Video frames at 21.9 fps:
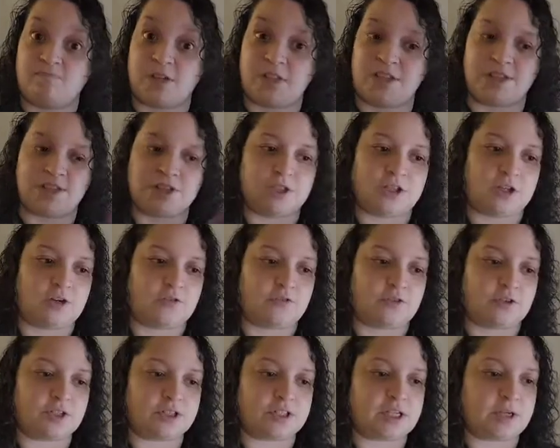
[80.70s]
Like this
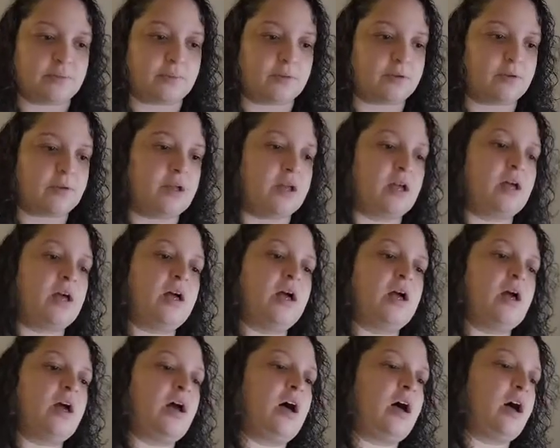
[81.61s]
yarn, for example.
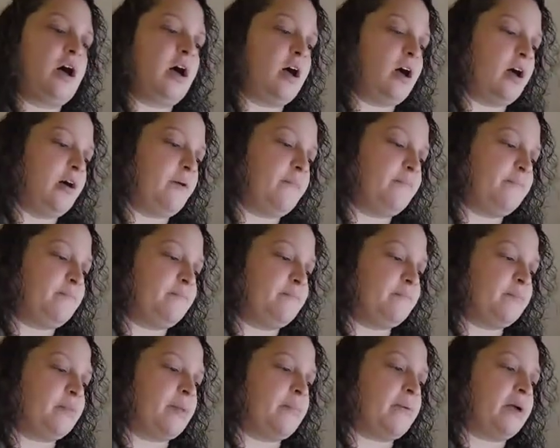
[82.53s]

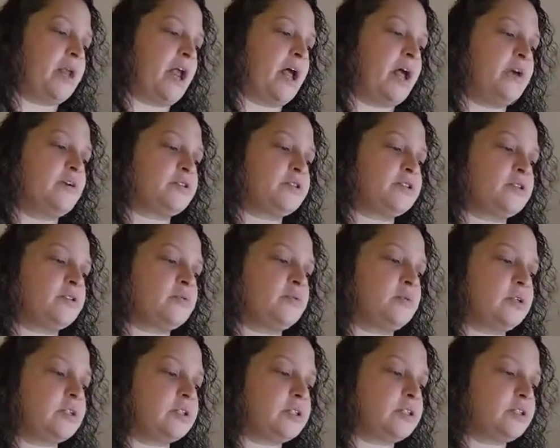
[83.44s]
But I
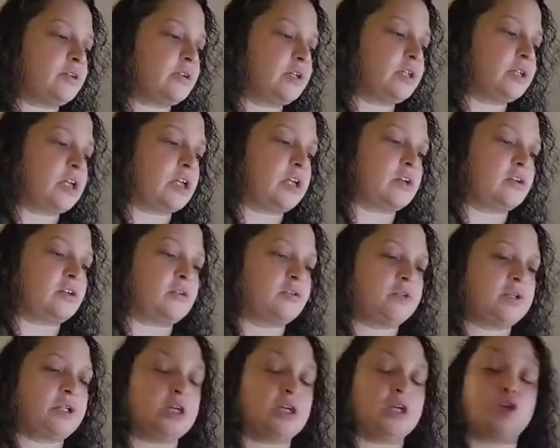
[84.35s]
also started
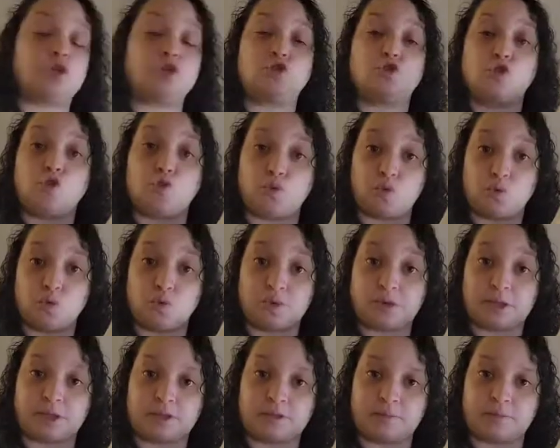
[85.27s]
including
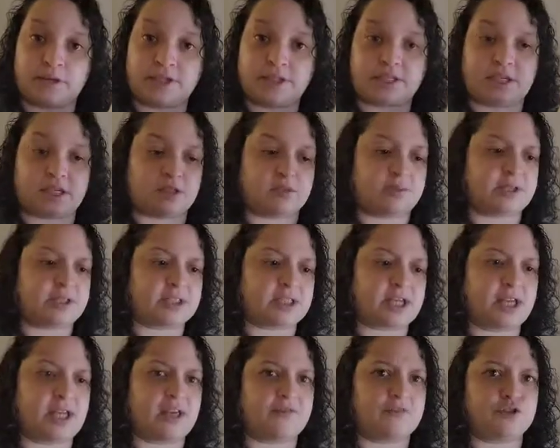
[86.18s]
tools into my stash because
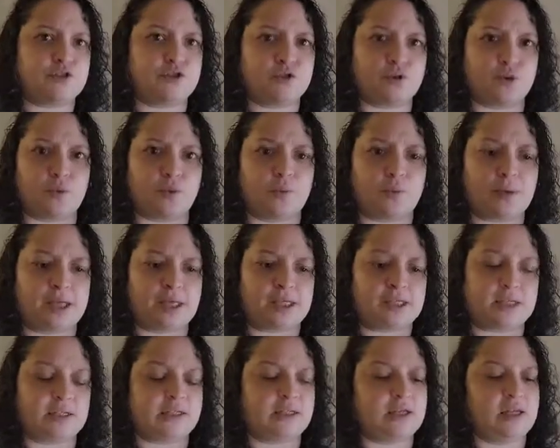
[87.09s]
I have so
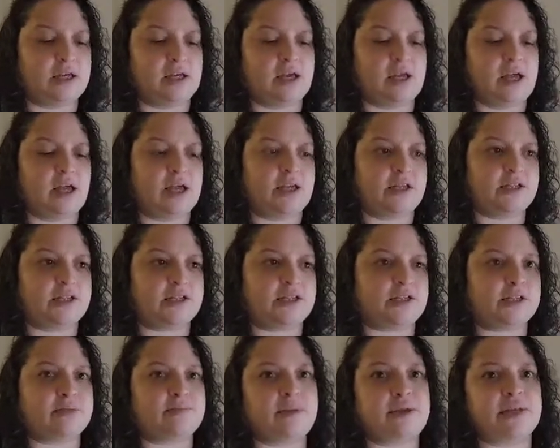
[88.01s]
many. And it
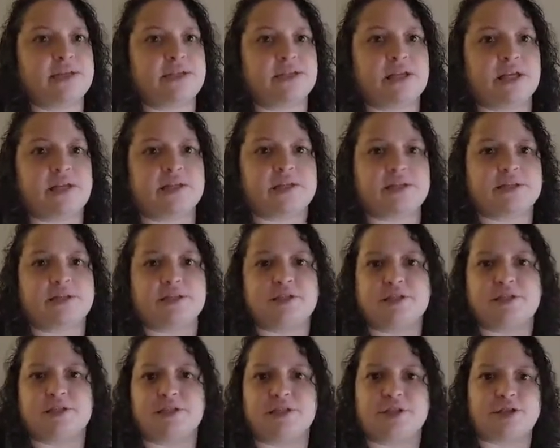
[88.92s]
just made
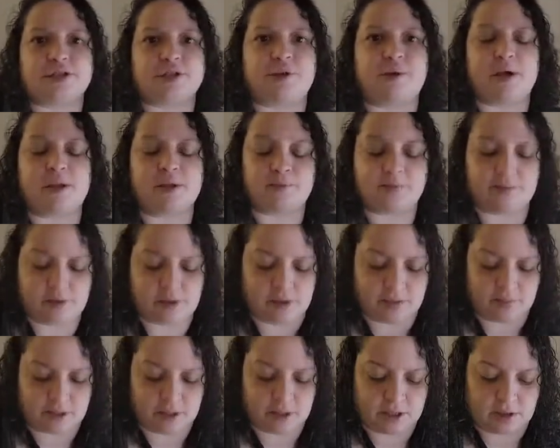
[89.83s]
sense to just go ahead and put
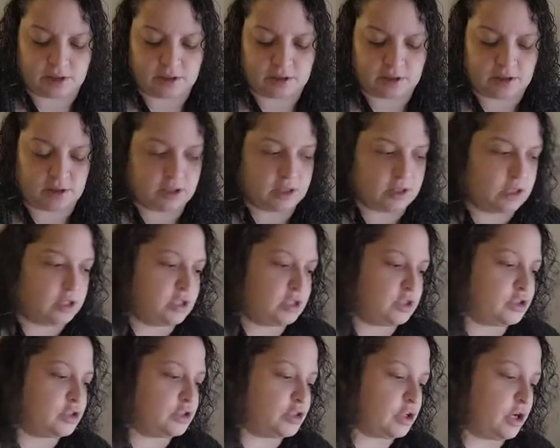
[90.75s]
them in there.
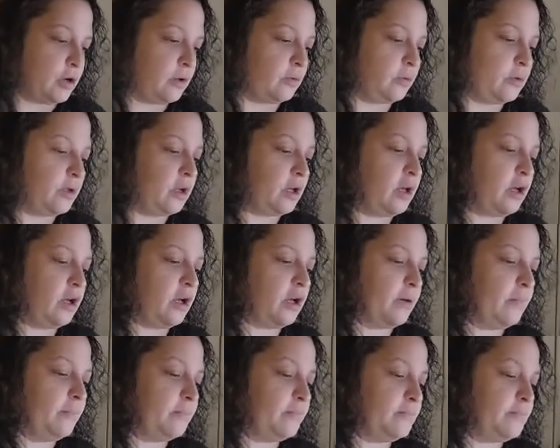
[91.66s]
So,
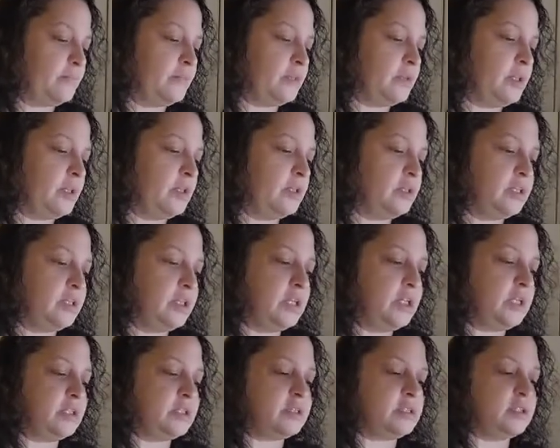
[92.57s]

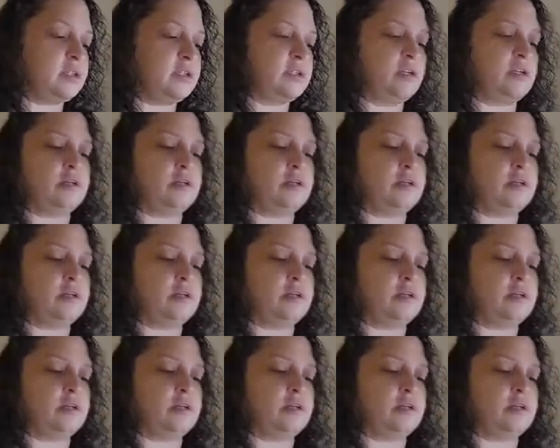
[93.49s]
these